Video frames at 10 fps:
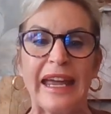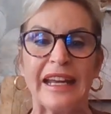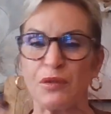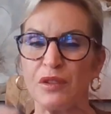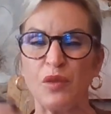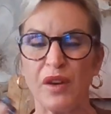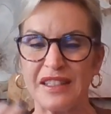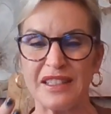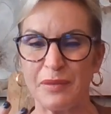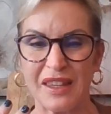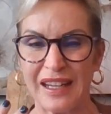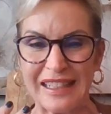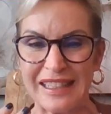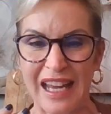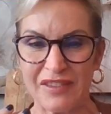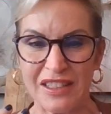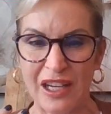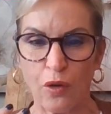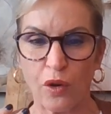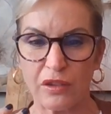And I really wanted something that I didn't have to
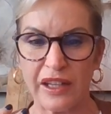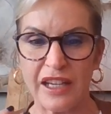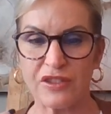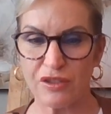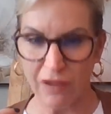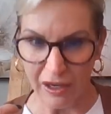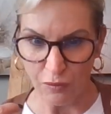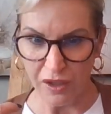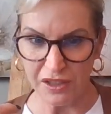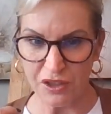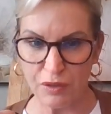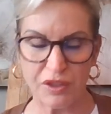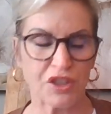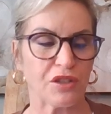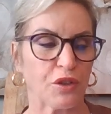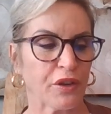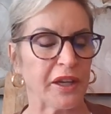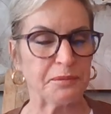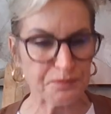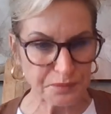take orally. And so I wanted to switch to the
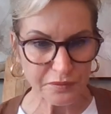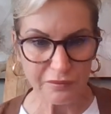cream.